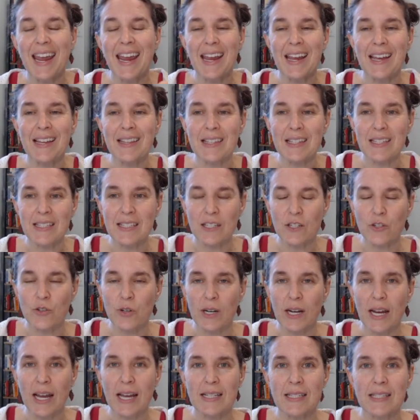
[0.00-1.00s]
and the
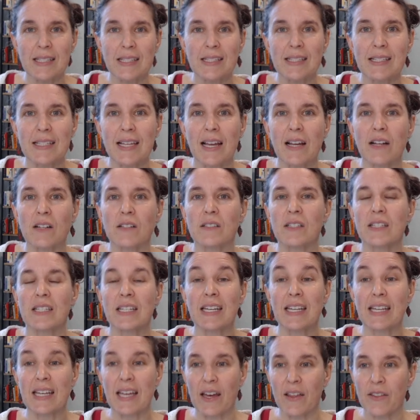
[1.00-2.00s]
citric acid cycle
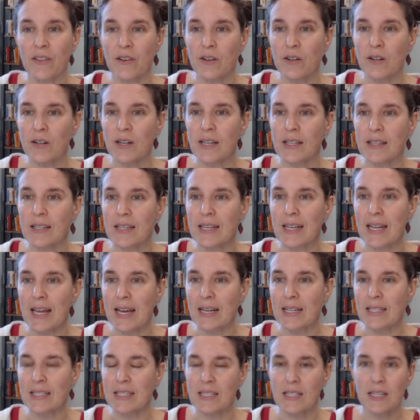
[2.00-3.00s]
together in the
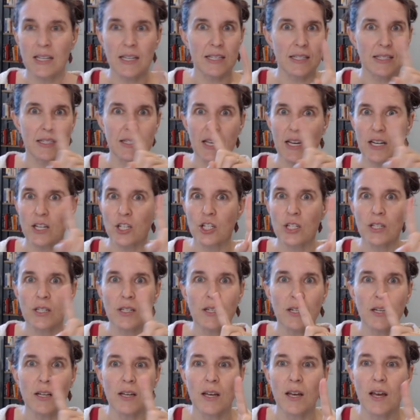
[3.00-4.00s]
next
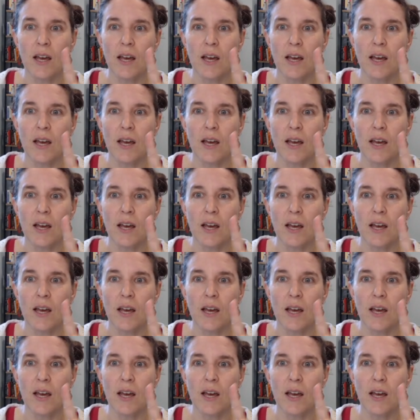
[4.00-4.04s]
section.